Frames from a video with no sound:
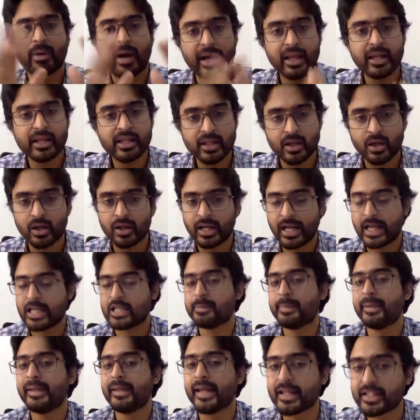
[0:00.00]
buy has
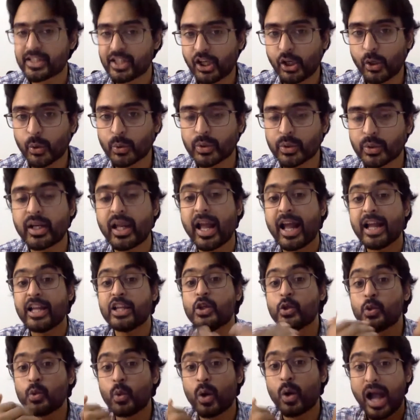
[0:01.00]
been executed
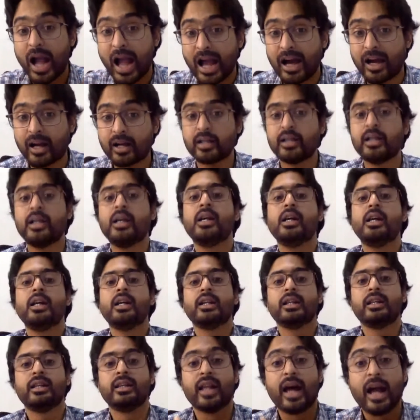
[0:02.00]
and you are
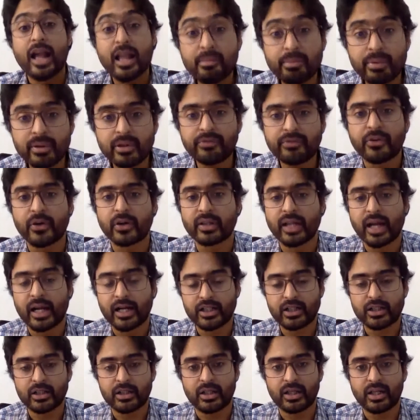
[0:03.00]
liable for
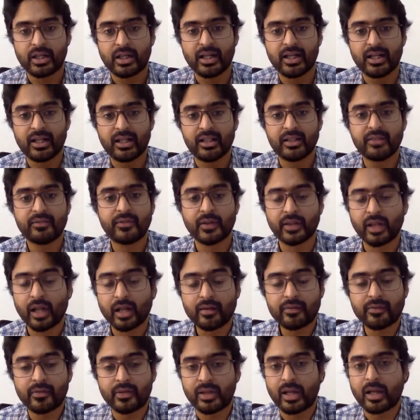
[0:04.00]

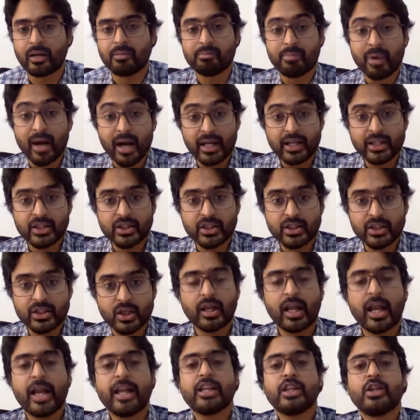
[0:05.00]
that buy
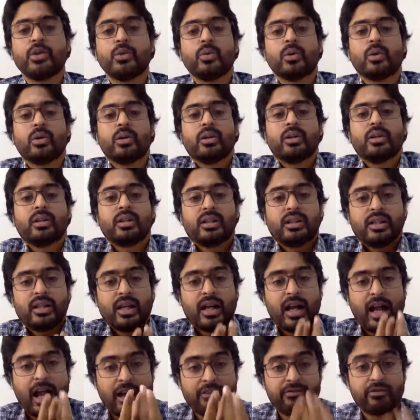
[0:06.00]
stock, and you
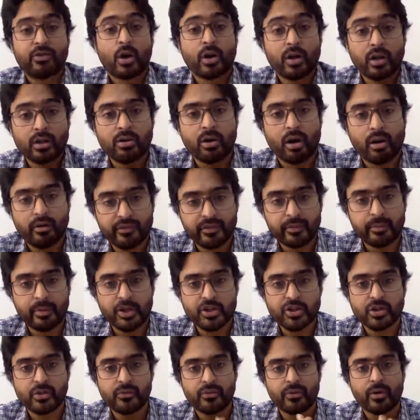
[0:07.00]
have got a
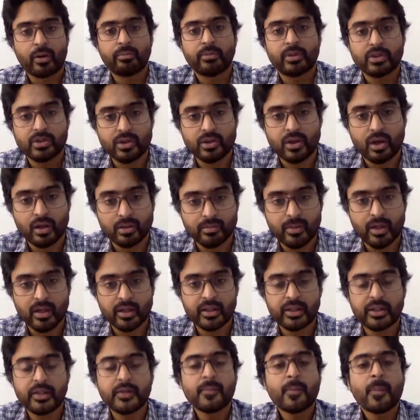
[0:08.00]
confirmation from the stock
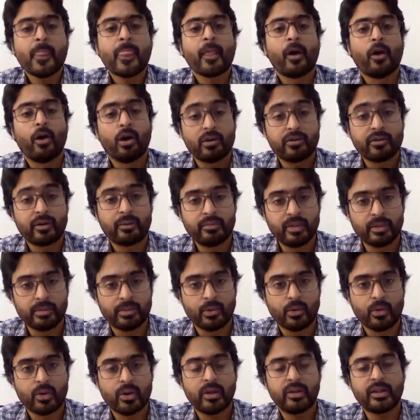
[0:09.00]
market or from your
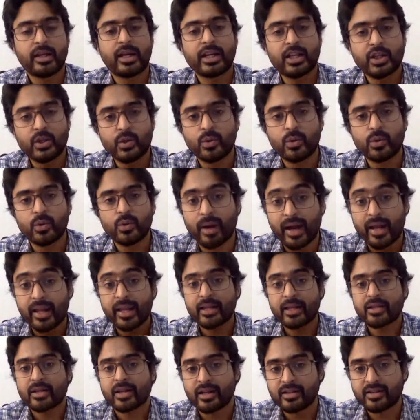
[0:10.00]
broker that your
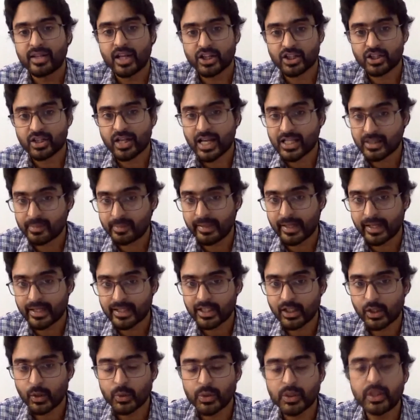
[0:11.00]
buy transaction has been
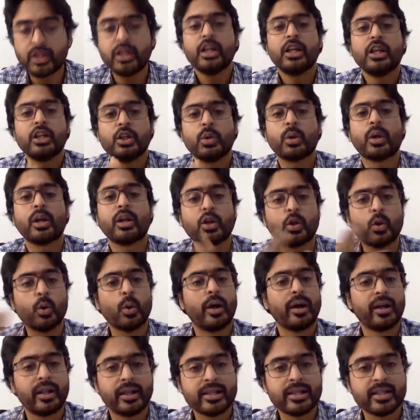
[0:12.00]
executed, you can go
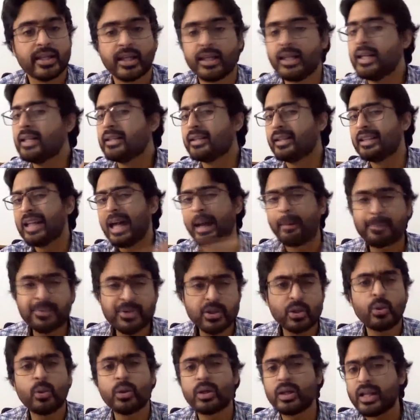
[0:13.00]
ahead and sell. There's
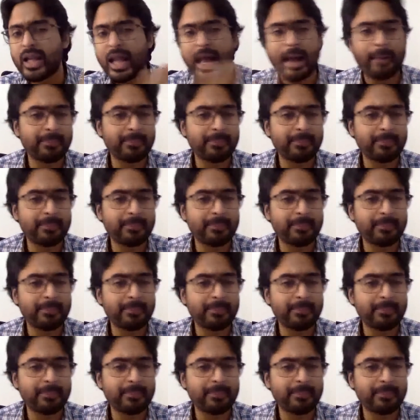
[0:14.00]
absolutely